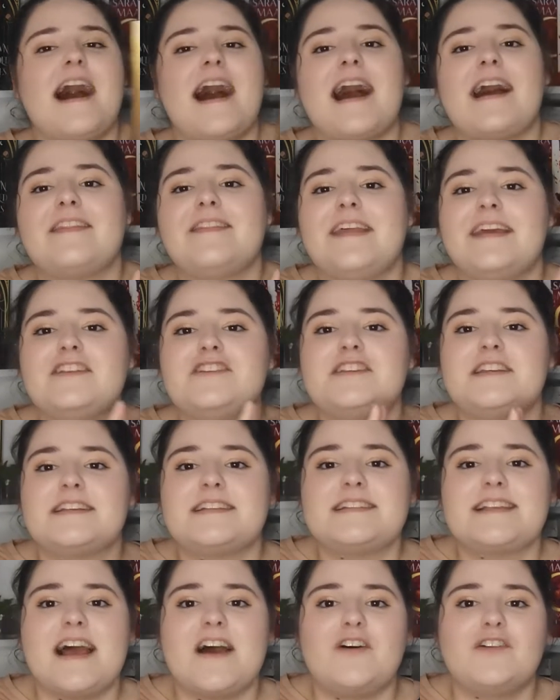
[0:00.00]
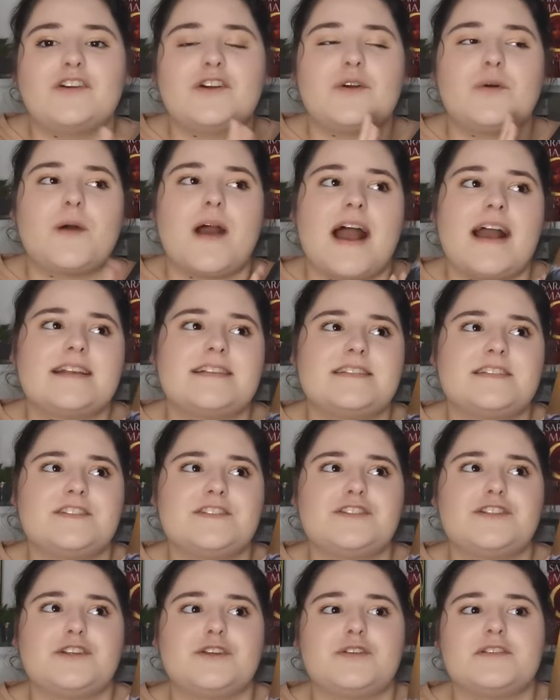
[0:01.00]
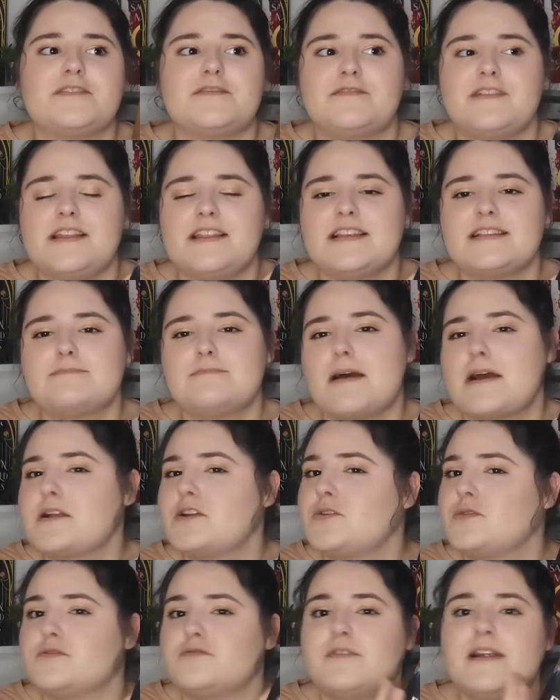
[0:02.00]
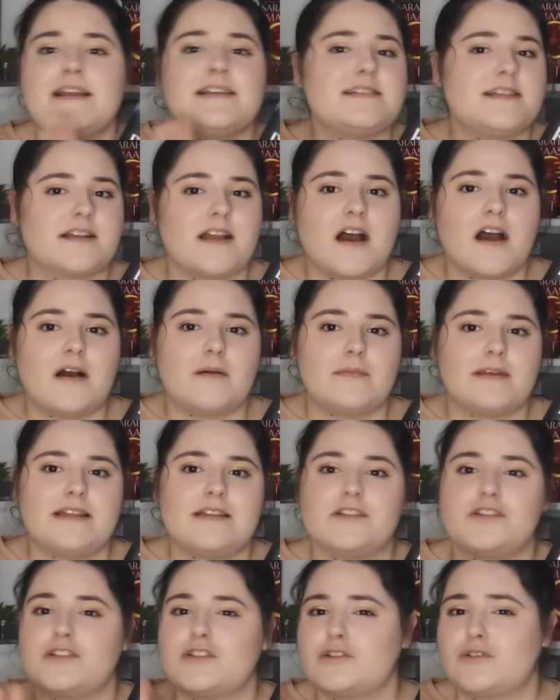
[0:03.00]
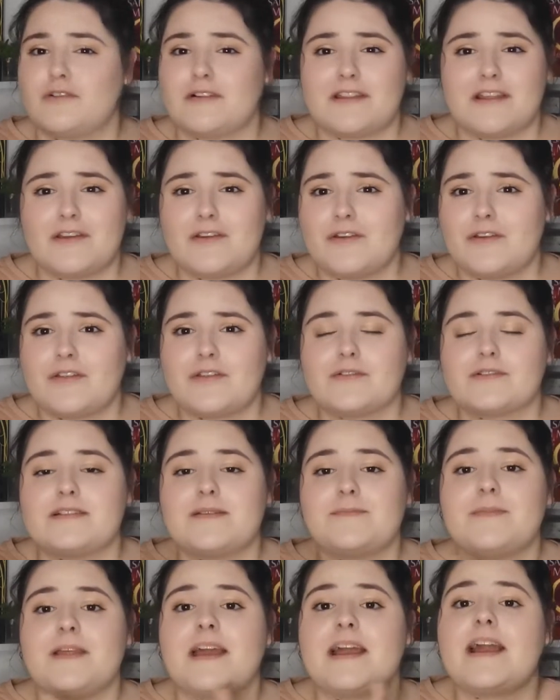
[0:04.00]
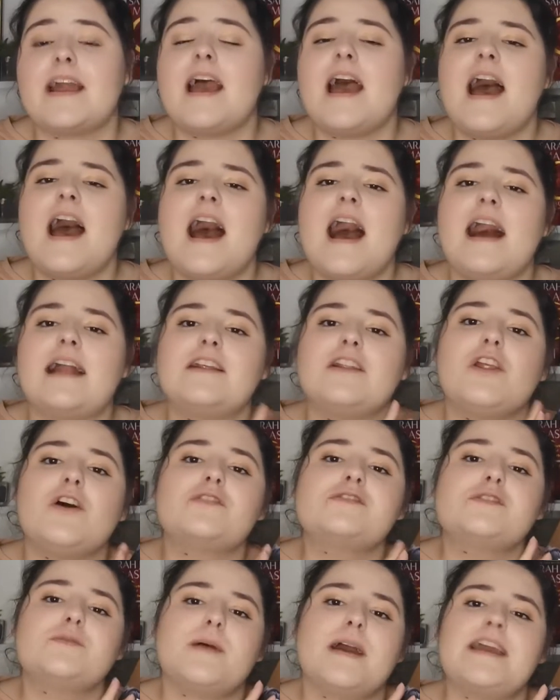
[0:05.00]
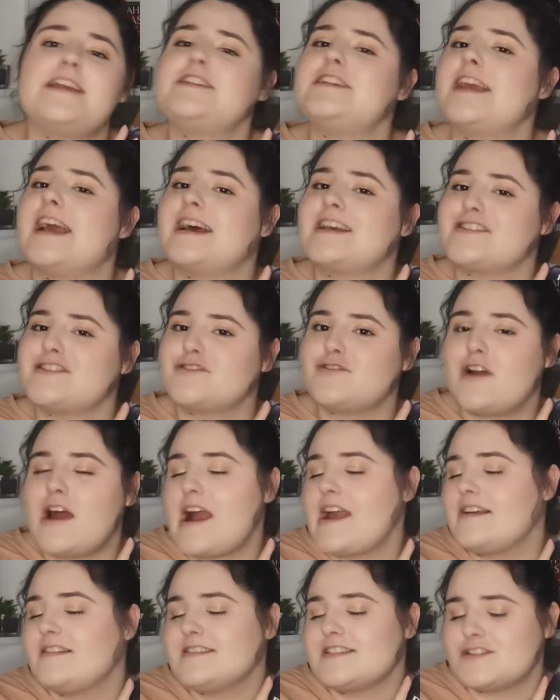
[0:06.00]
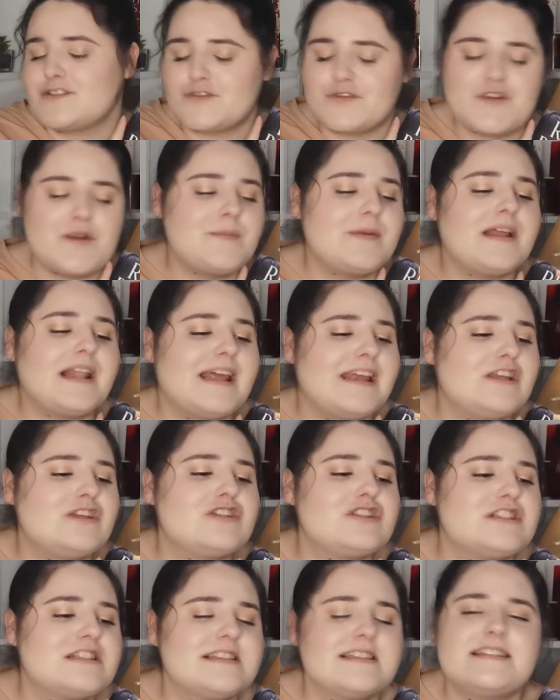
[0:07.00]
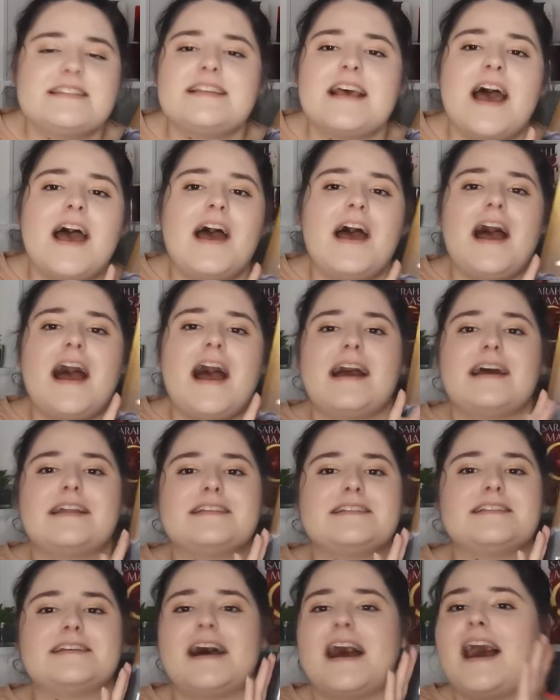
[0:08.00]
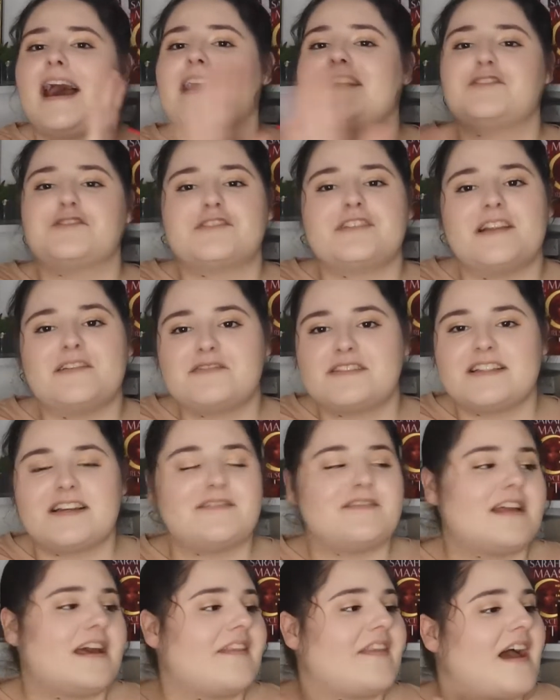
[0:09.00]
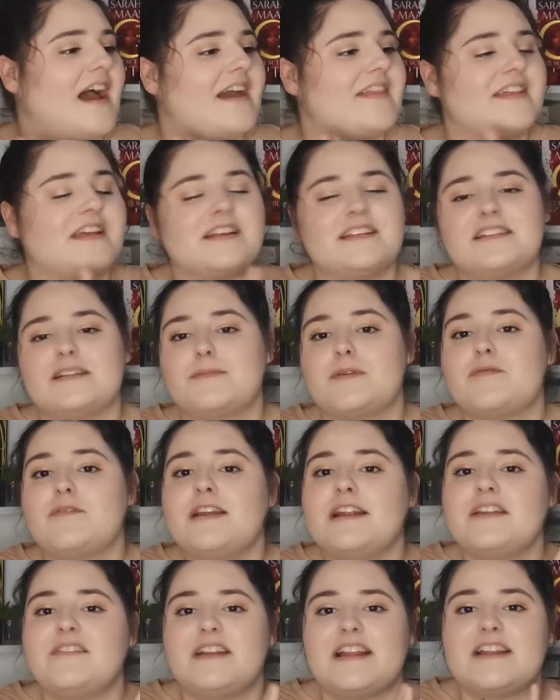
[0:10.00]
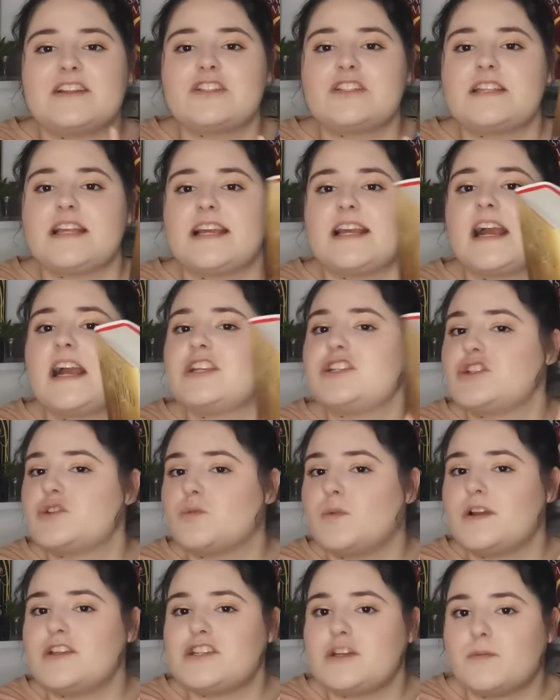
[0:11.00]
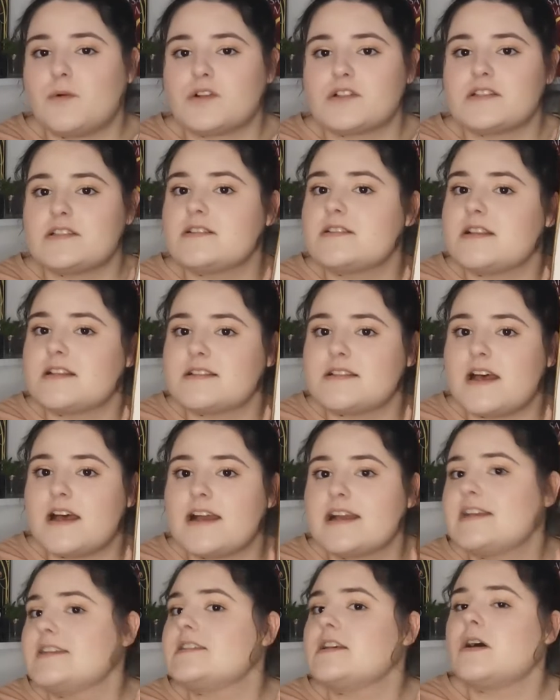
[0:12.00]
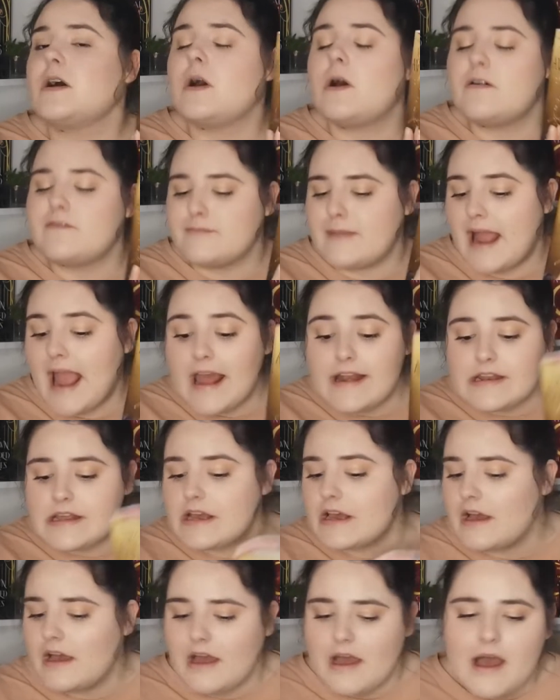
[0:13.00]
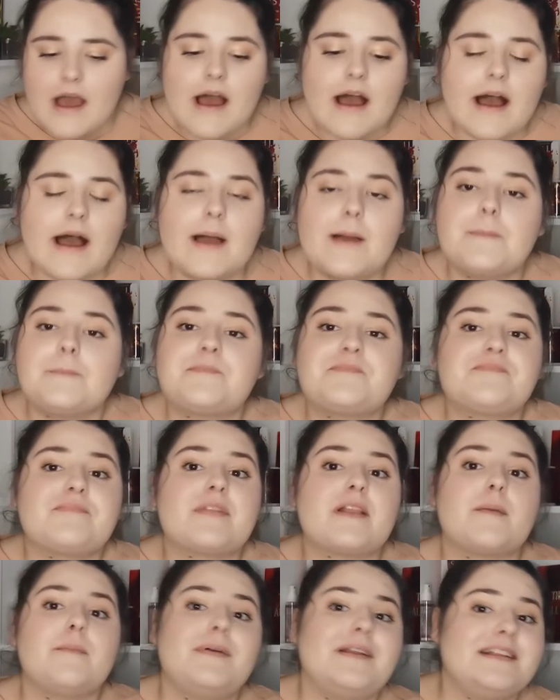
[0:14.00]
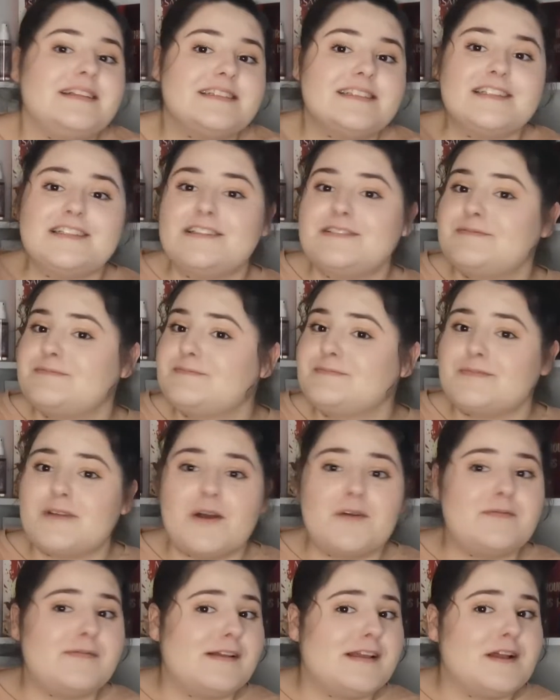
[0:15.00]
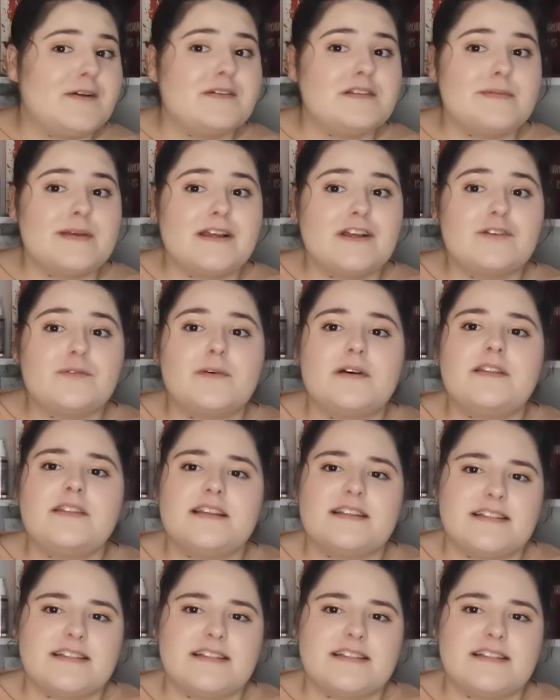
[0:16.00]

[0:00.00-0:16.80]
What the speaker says: And then she is set on a quest to defeat this man who has raised an army to destroy the earth or something. And along the way she has trials and tribulations and I just love stuff like that. I think it's going to be really, really interesting. I just wish it wasn't the size of my head. But it's hopefully going to be a good one.